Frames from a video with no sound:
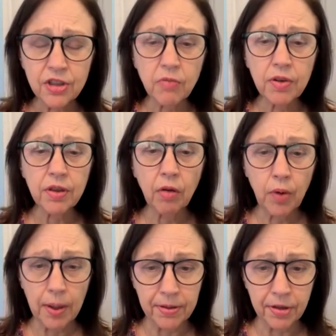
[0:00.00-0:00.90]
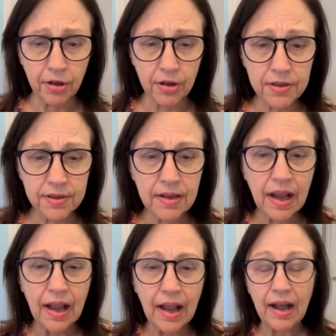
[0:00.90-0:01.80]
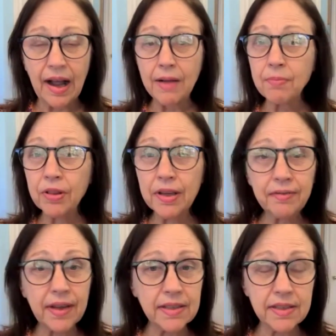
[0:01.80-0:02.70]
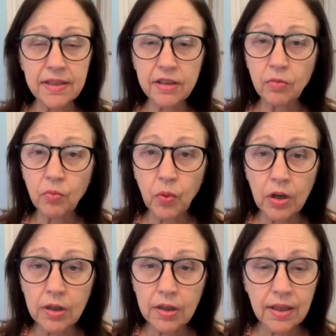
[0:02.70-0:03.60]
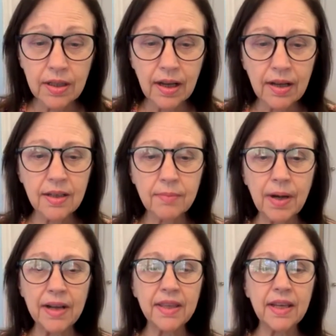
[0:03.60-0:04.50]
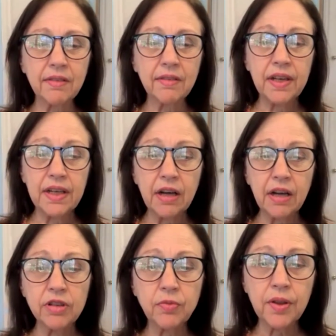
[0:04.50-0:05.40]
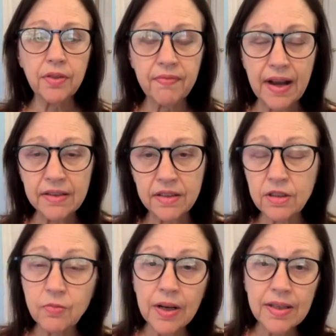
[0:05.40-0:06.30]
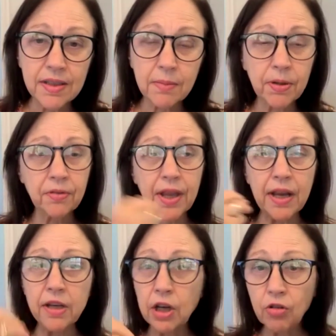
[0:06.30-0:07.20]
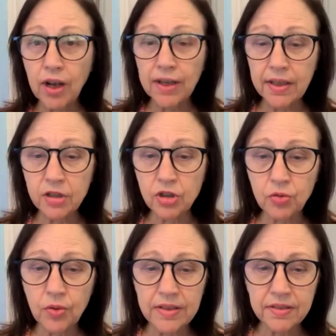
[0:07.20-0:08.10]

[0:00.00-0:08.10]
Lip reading: So let's start with webinars. I believe they still work. I think video is one of the fastest ways to build that know, like, and